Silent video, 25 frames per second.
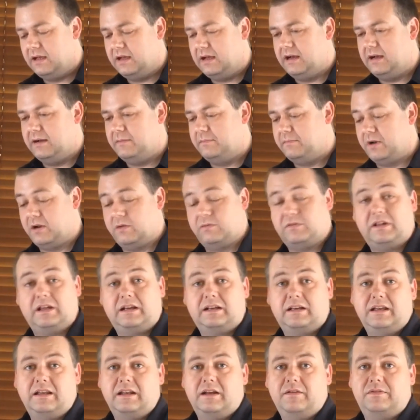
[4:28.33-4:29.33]
but I was
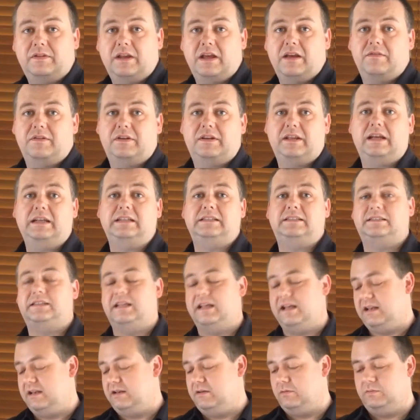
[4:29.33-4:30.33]
lucky enough to have a taste,
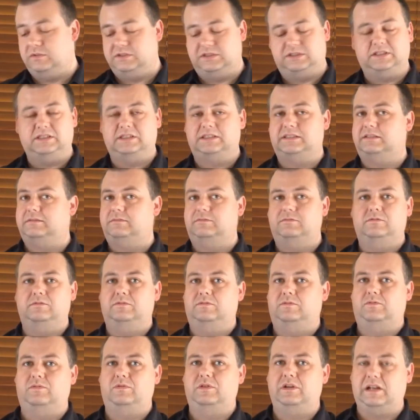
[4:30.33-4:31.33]
and it was just
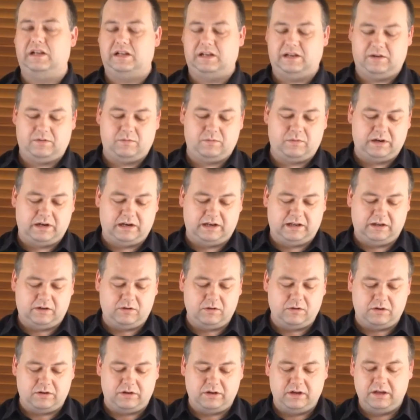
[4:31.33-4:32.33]
really, really
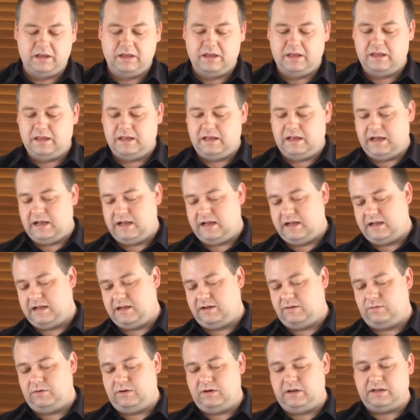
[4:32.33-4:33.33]
good.
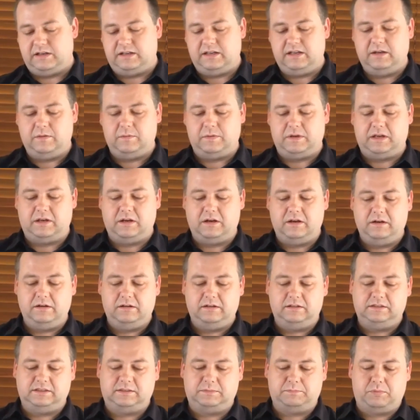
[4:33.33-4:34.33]
Right, here we go.
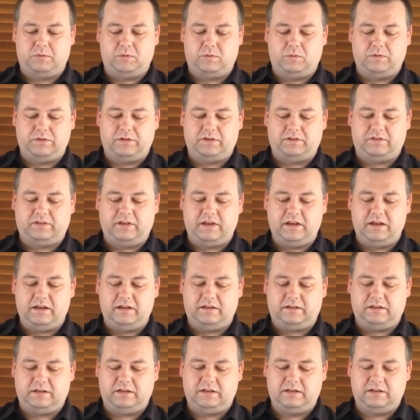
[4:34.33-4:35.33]
Let's pour this
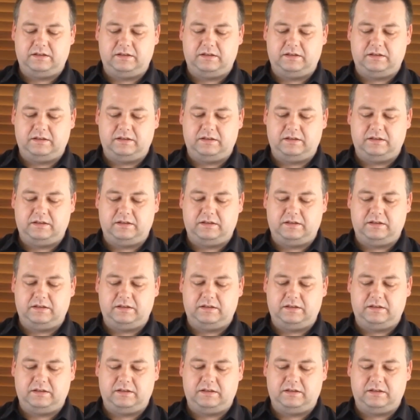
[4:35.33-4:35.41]
out.